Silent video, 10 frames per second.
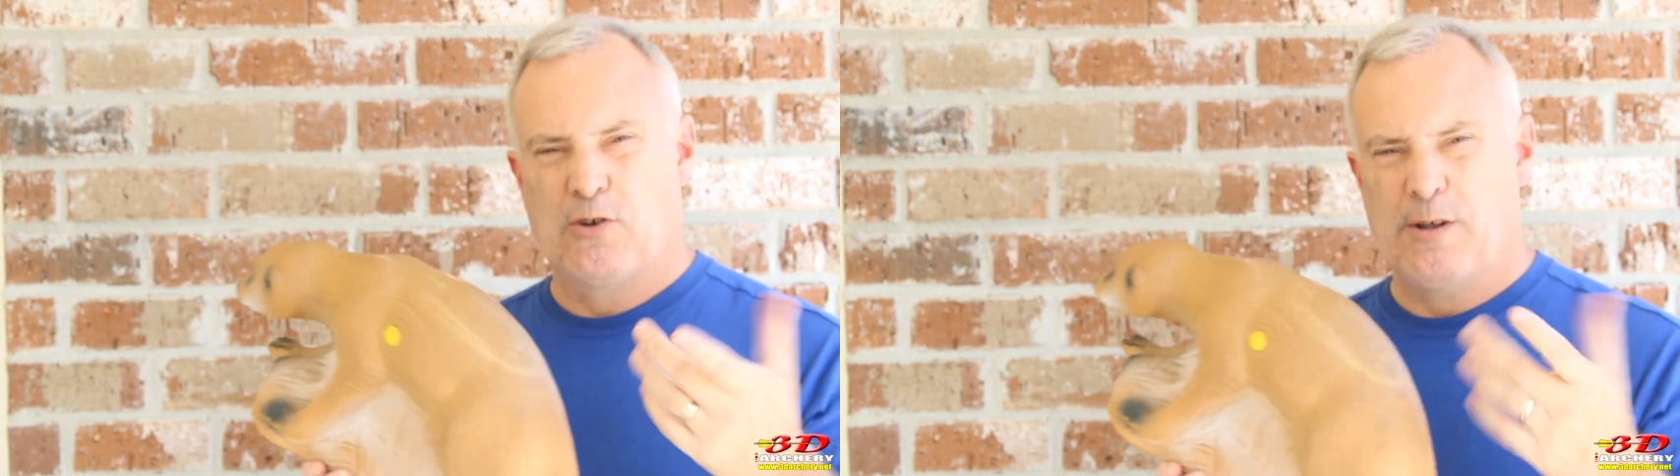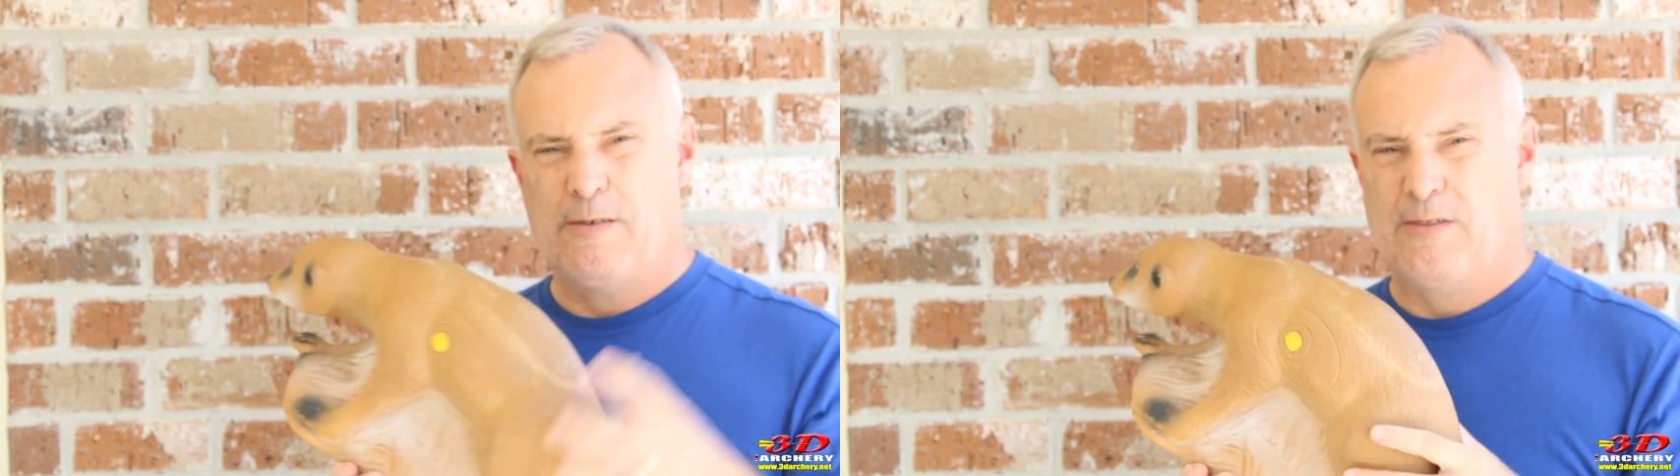
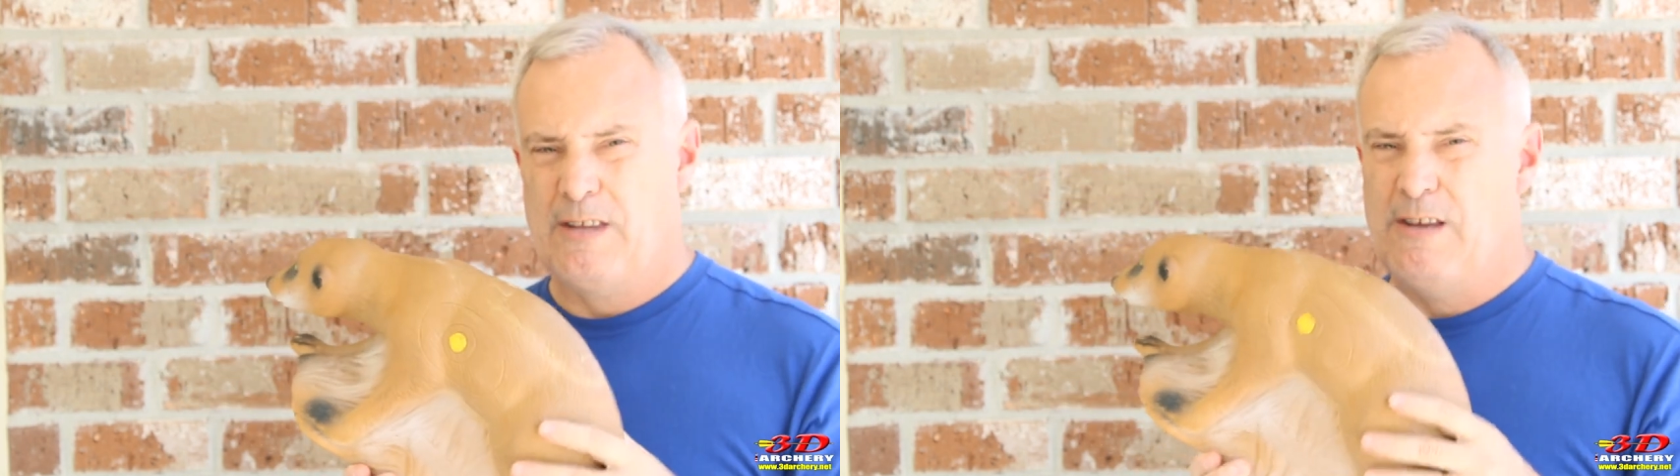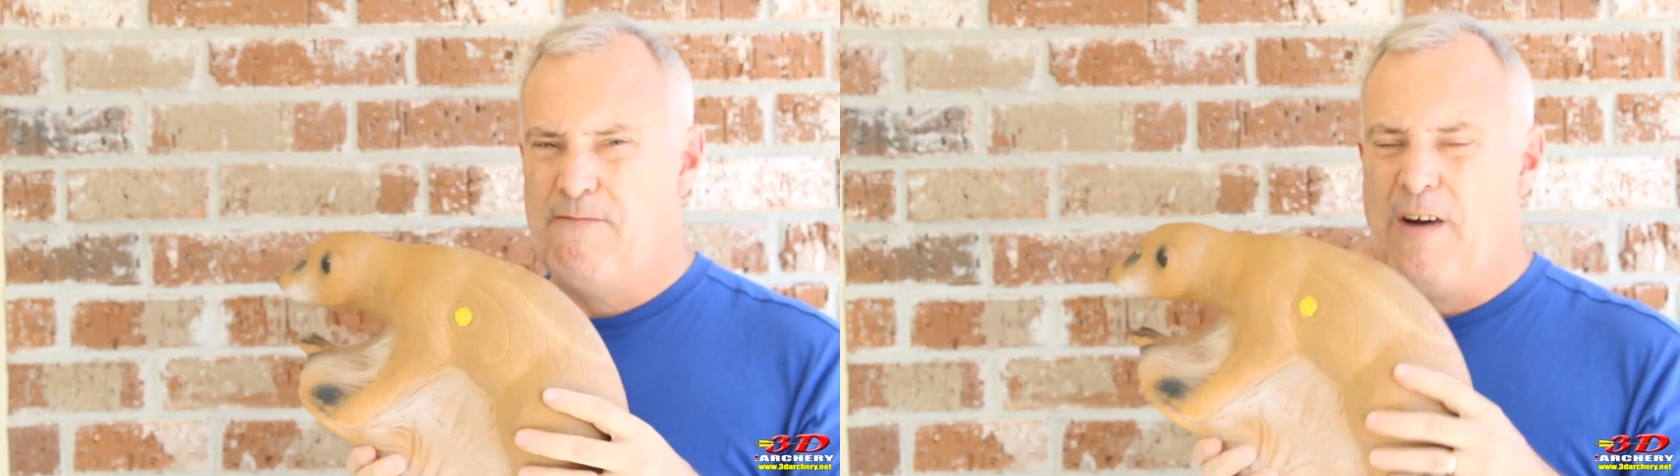So
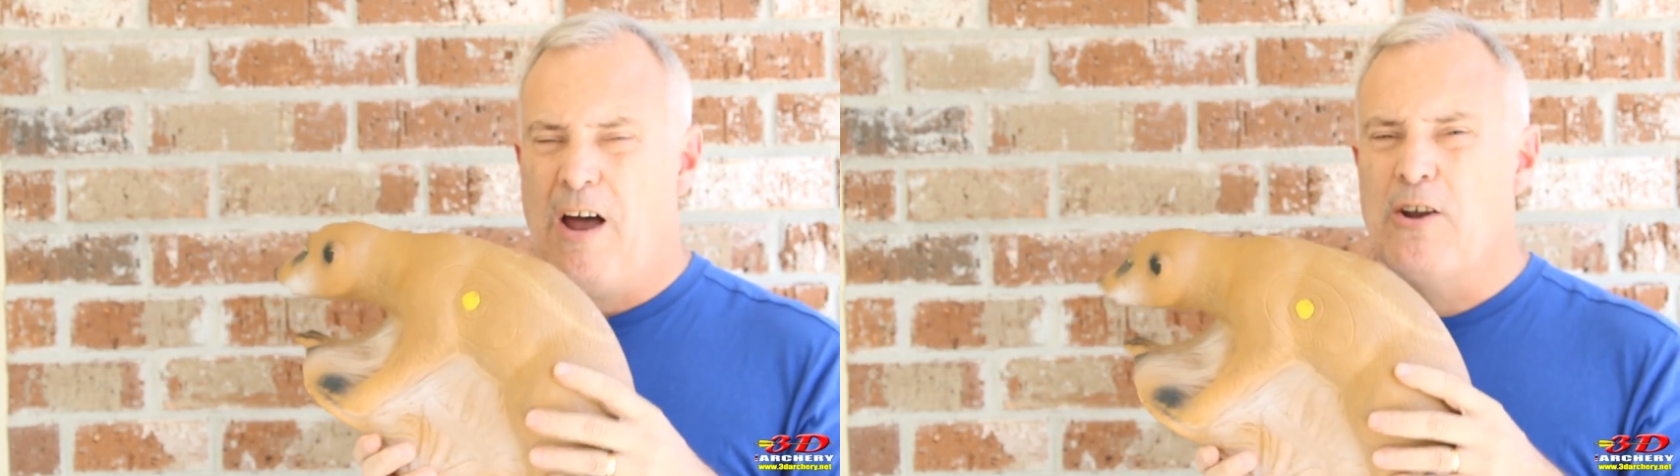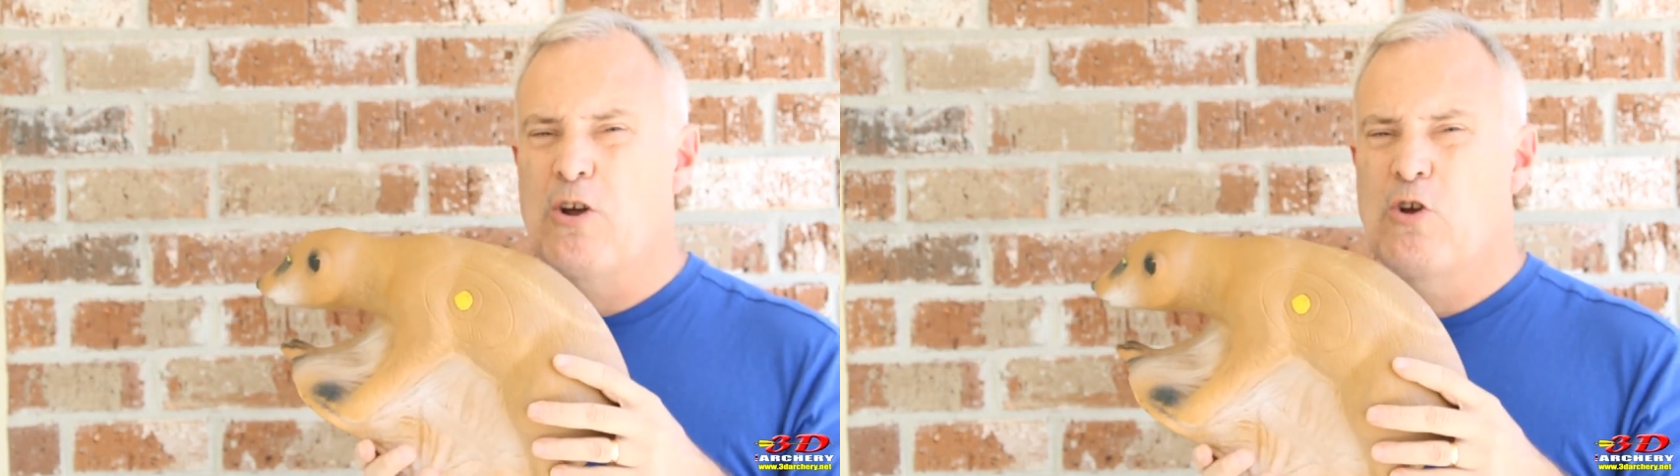he
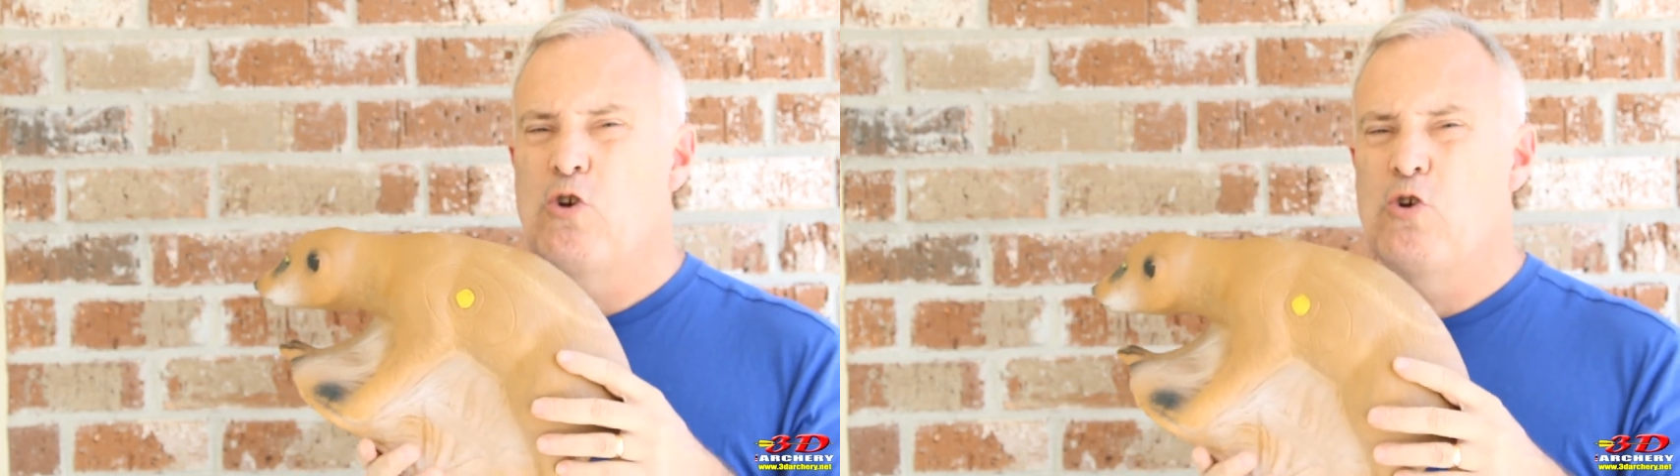found a